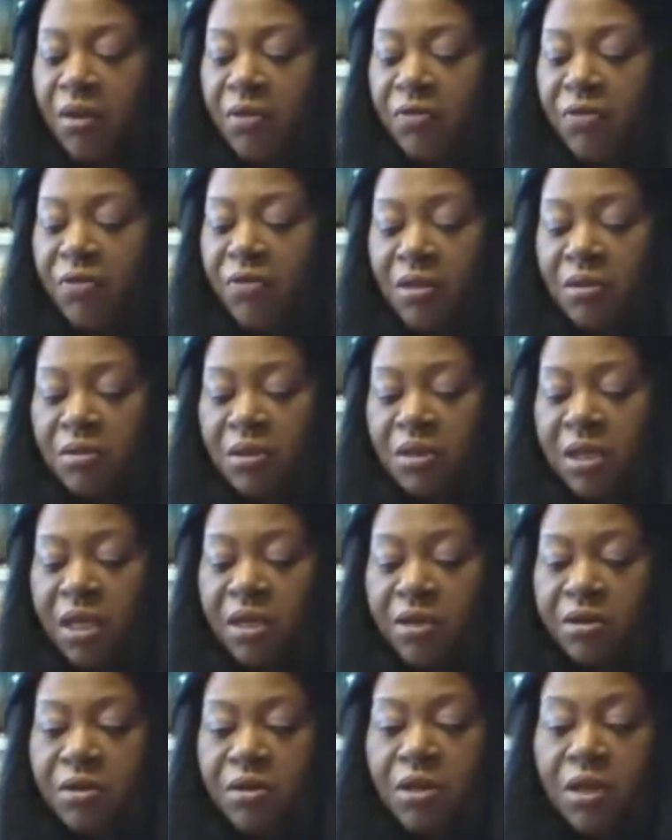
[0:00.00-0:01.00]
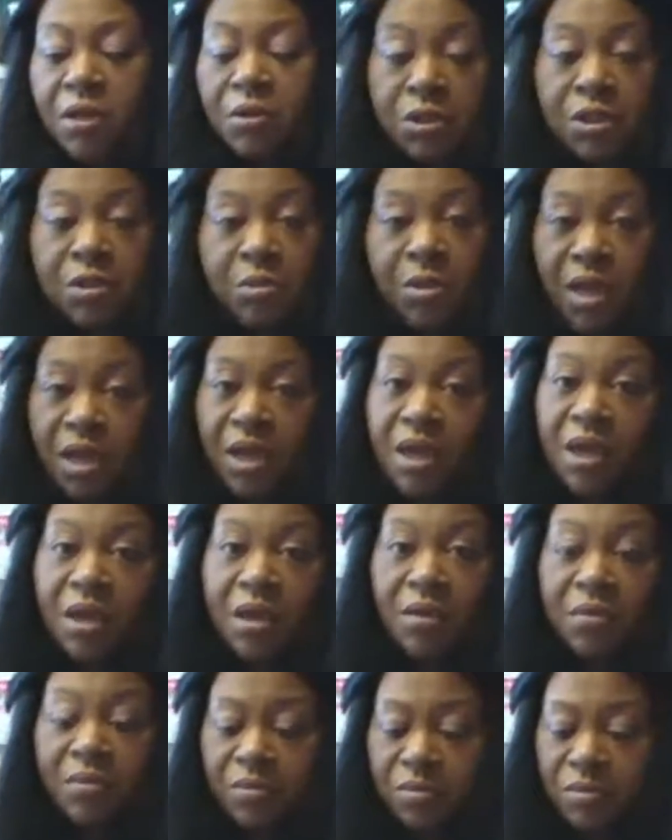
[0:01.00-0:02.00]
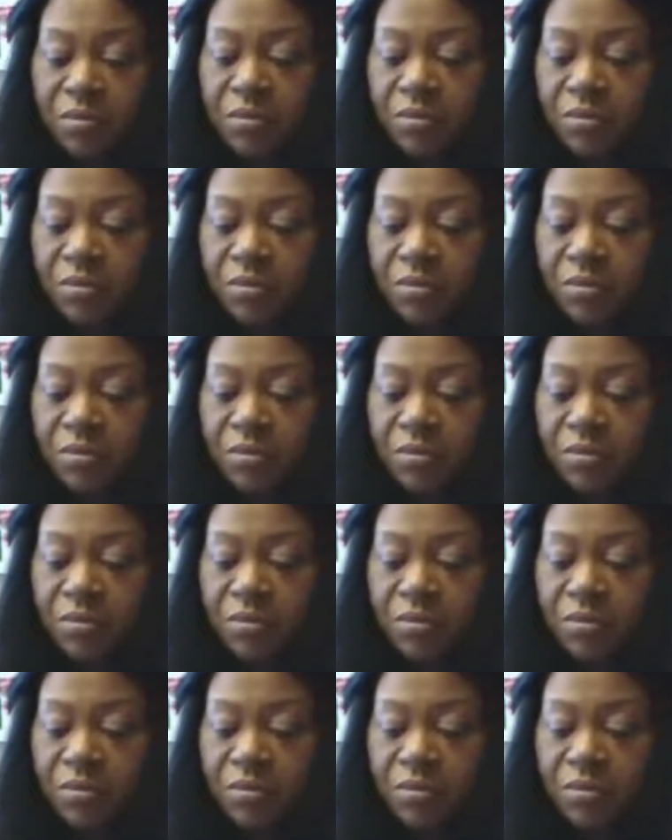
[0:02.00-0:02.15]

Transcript: and followed standard lotion making